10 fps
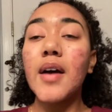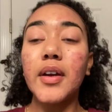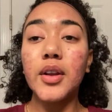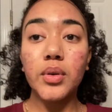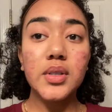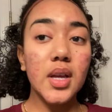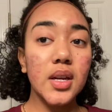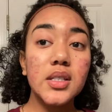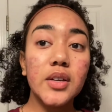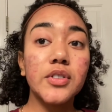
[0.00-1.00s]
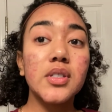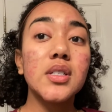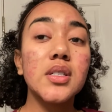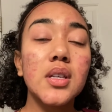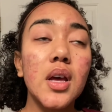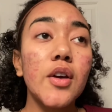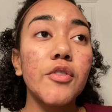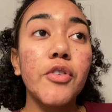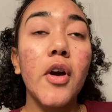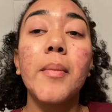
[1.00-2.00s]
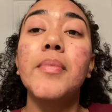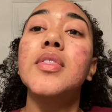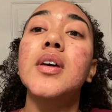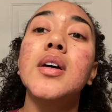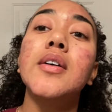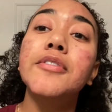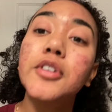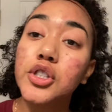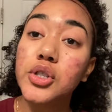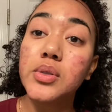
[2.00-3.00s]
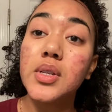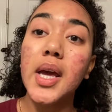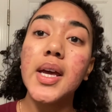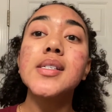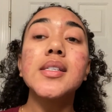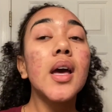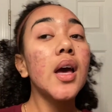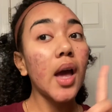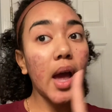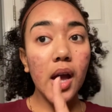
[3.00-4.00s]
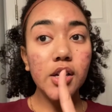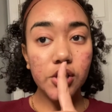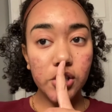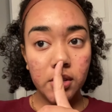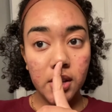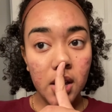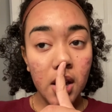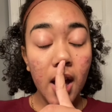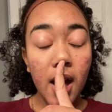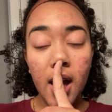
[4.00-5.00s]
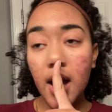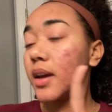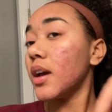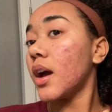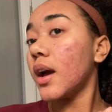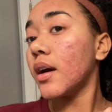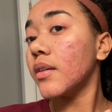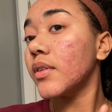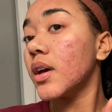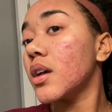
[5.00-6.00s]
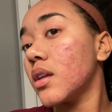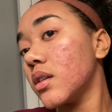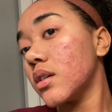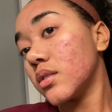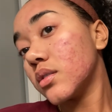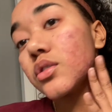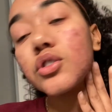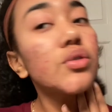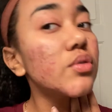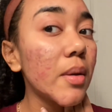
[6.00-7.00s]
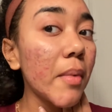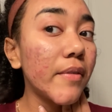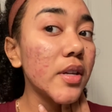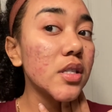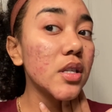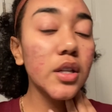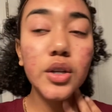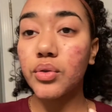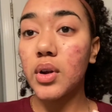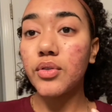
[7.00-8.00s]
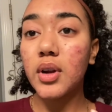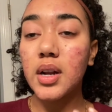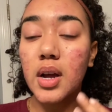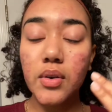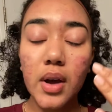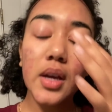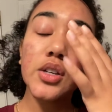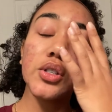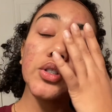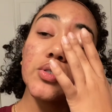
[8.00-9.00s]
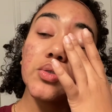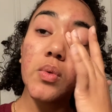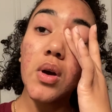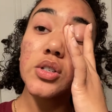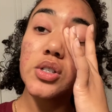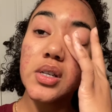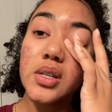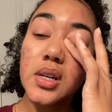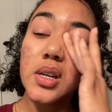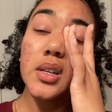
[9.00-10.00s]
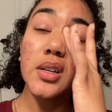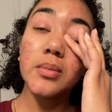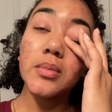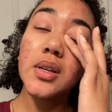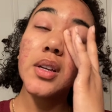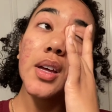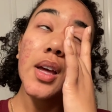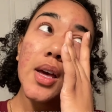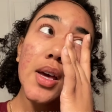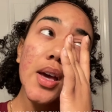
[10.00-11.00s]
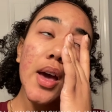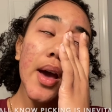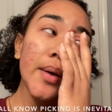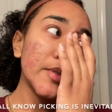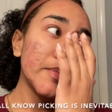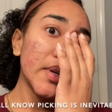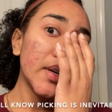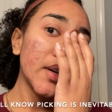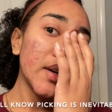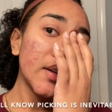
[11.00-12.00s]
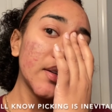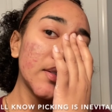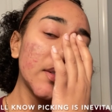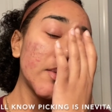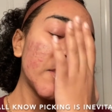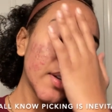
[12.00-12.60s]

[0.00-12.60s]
I noticed any differences from the first 2 days? Actually, I have, and excuse that my face is a little red right now. I actually just washed it and I was picking at it. Oh my